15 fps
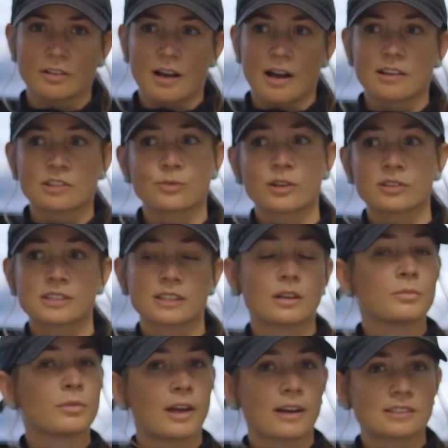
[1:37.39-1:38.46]
as well as the
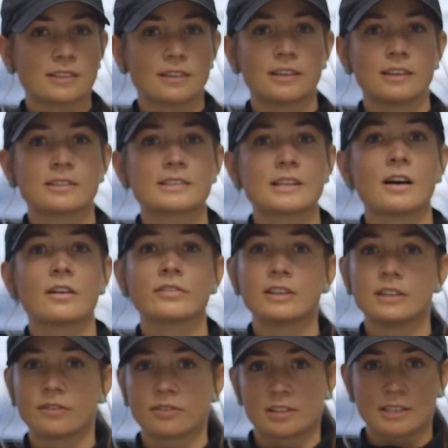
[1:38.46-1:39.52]
complexities of the
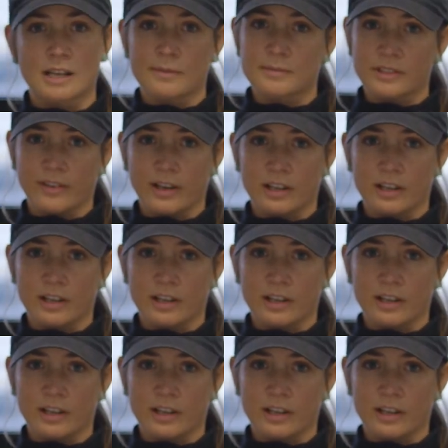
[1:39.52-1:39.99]
different types of